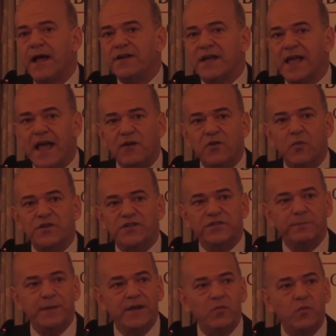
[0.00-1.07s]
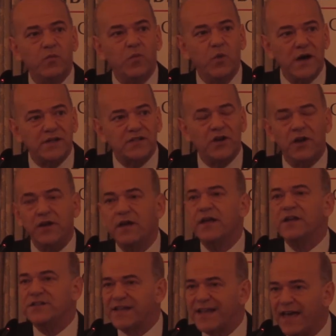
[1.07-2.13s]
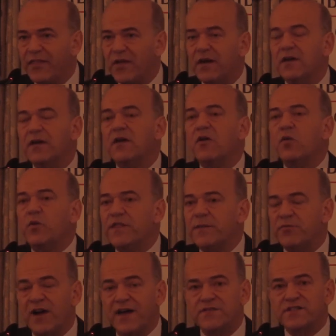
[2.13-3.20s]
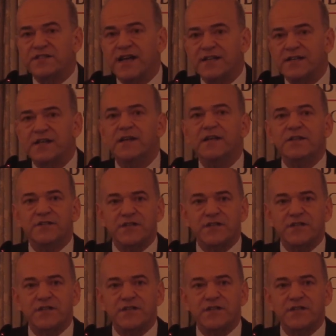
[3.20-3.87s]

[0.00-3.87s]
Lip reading: and again, which is being worked on together with the private sector,